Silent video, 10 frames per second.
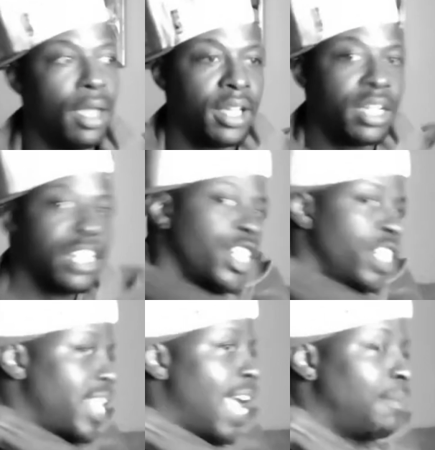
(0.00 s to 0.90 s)
because
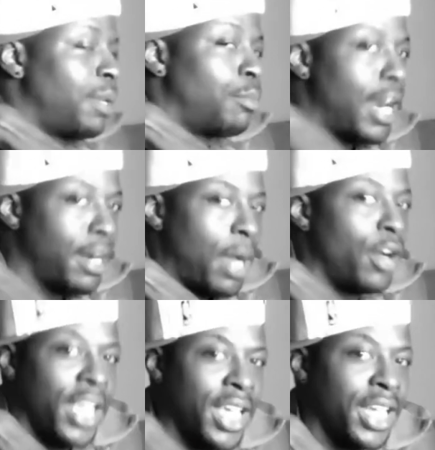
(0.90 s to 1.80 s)
she stabbed him right
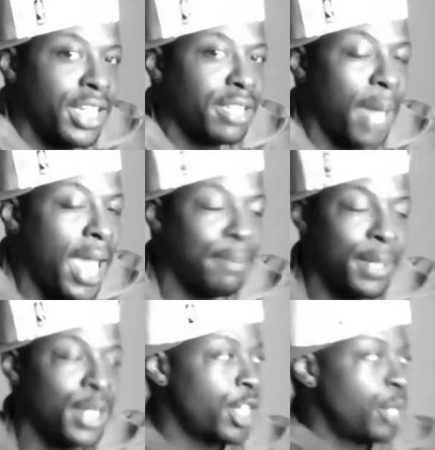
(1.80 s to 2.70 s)
about here in his back,
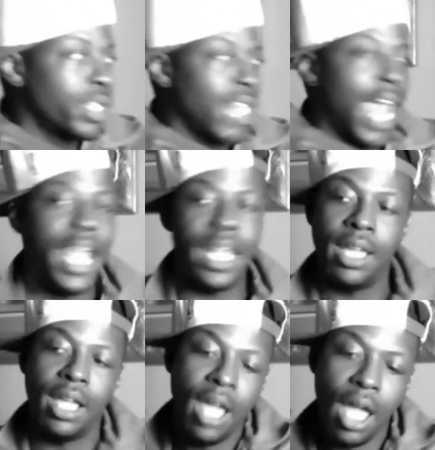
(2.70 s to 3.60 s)
bitch. He was
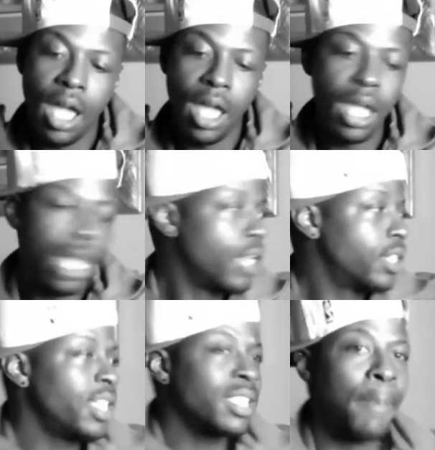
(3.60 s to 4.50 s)
like,
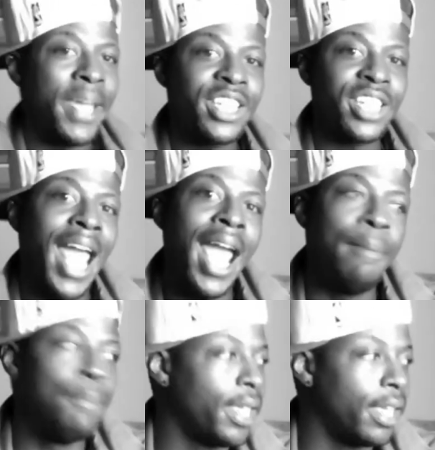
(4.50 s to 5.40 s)
this bitch
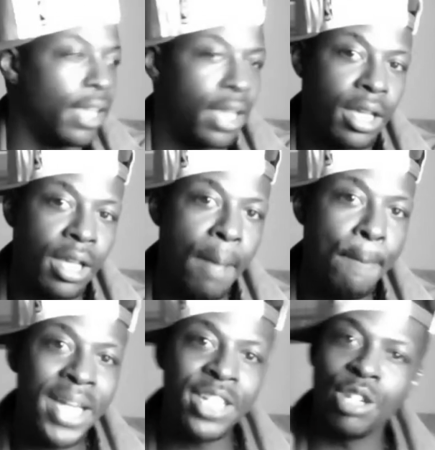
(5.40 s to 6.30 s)
stabbed me.
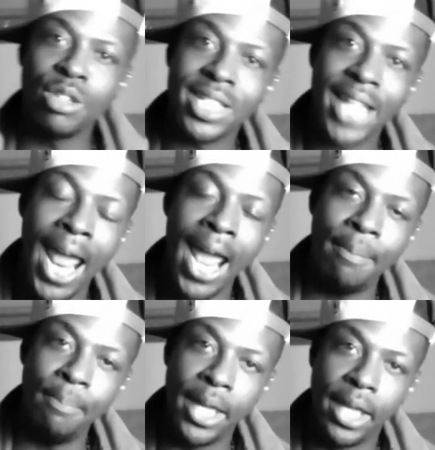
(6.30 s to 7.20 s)
Bitch, you
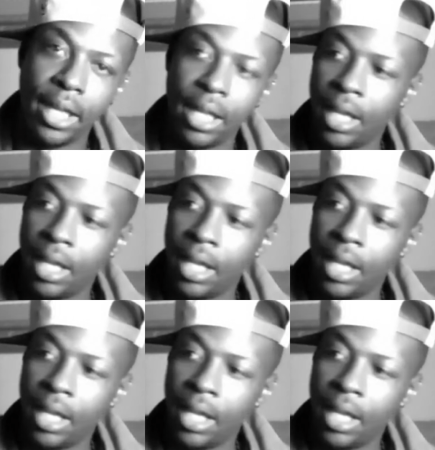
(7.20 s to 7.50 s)
stabbed me.